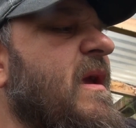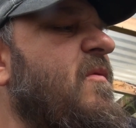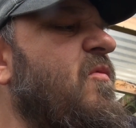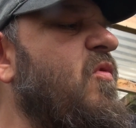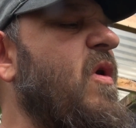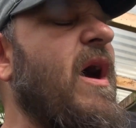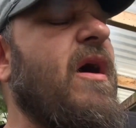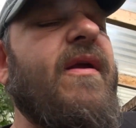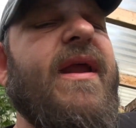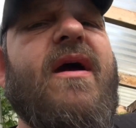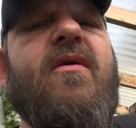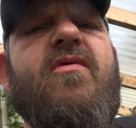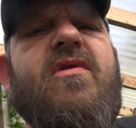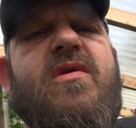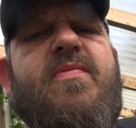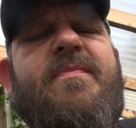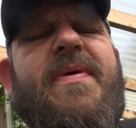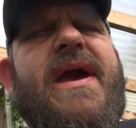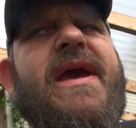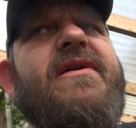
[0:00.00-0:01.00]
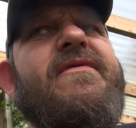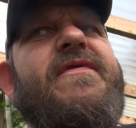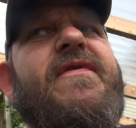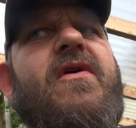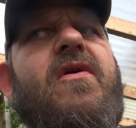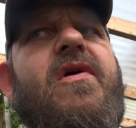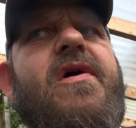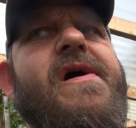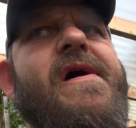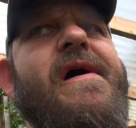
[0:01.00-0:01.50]
Wow, that was
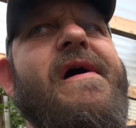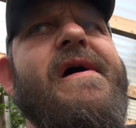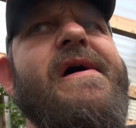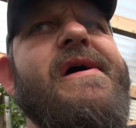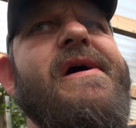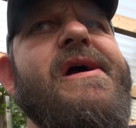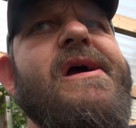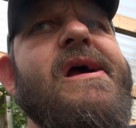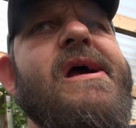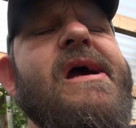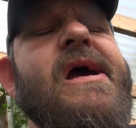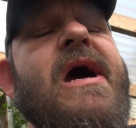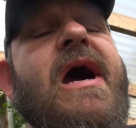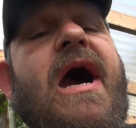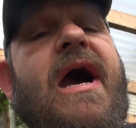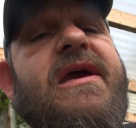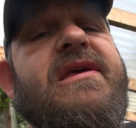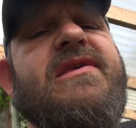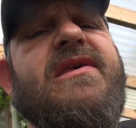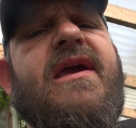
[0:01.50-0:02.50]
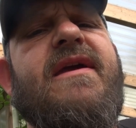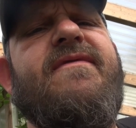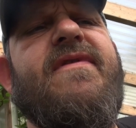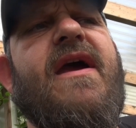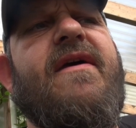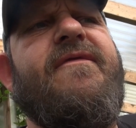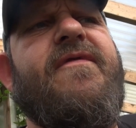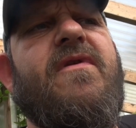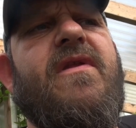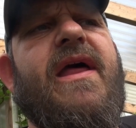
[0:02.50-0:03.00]
painful. I saved
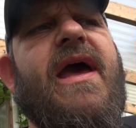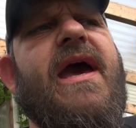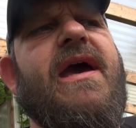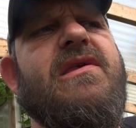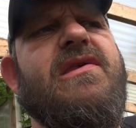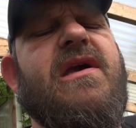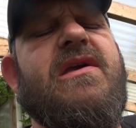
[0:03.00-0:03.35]
that for last.